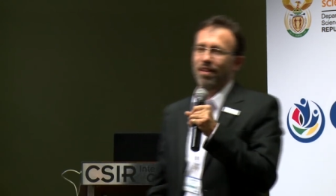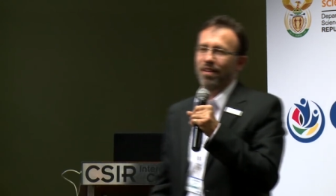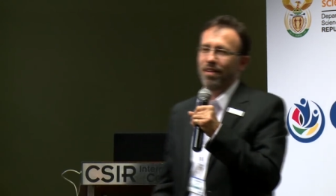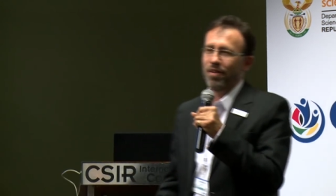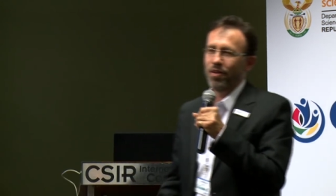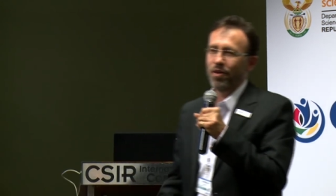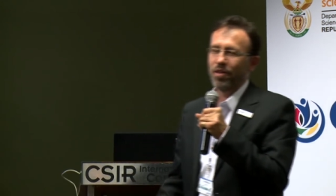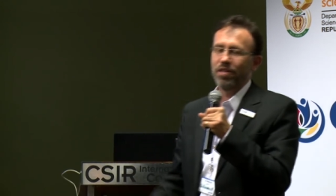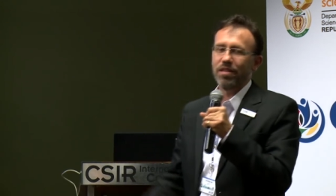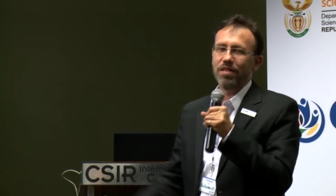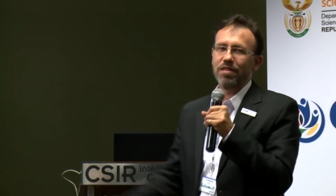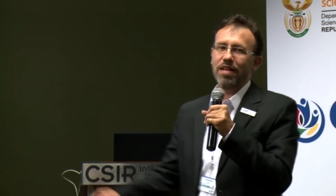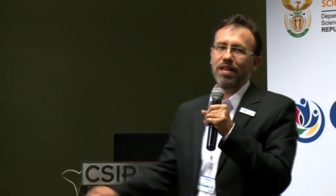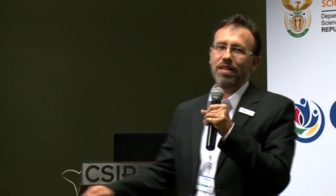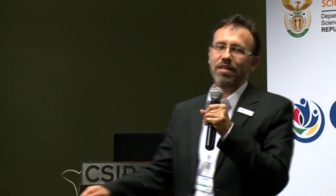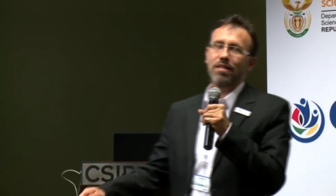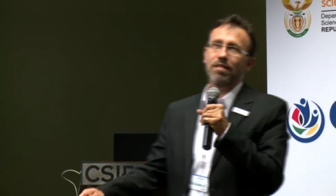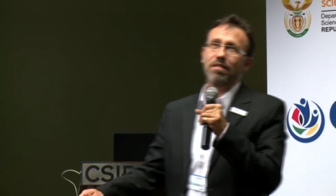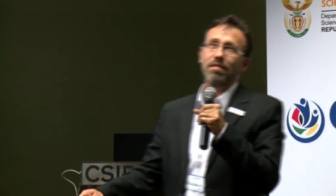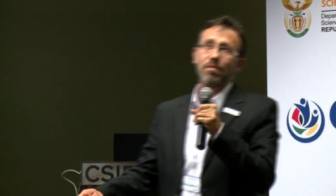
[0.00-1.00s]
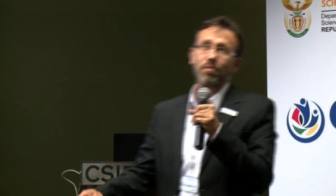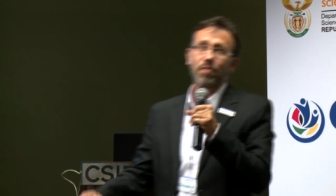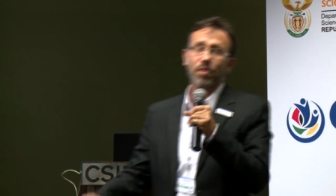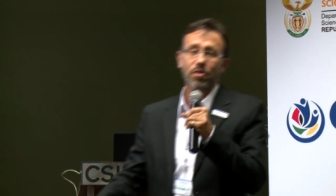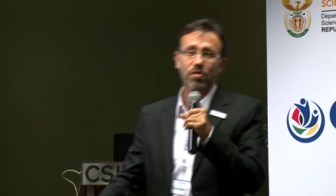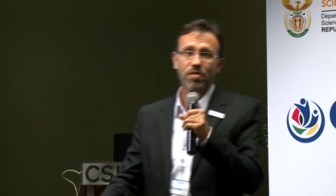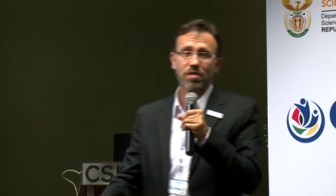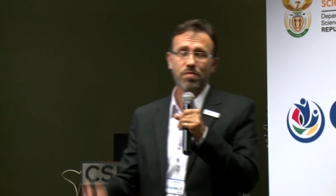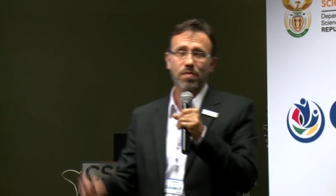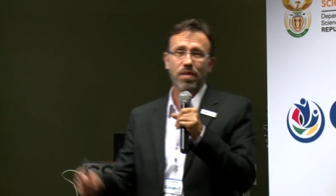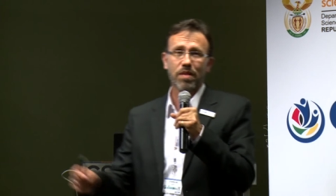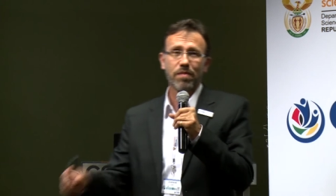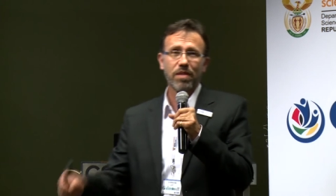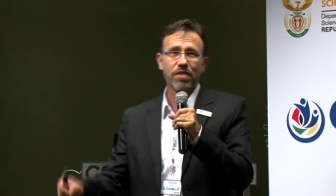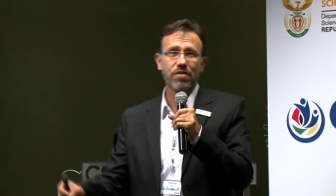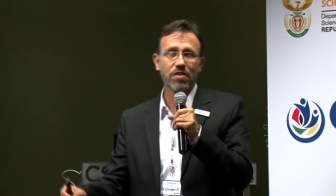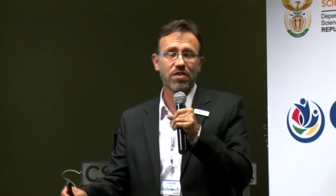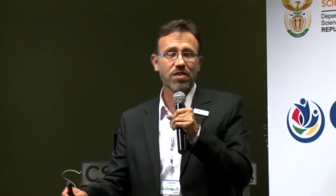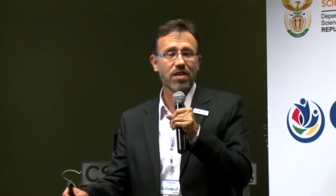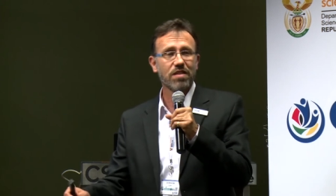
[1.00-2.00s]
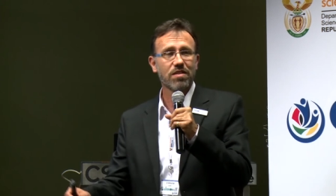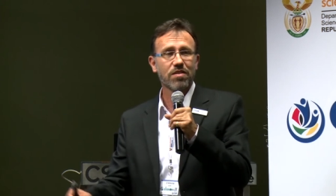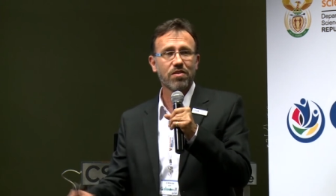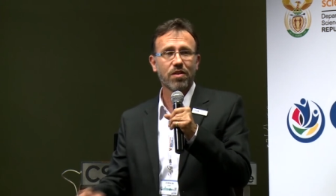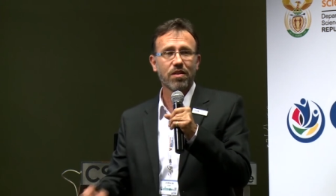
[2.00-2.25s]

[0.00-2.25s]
you can detect it because it's millimetric changes.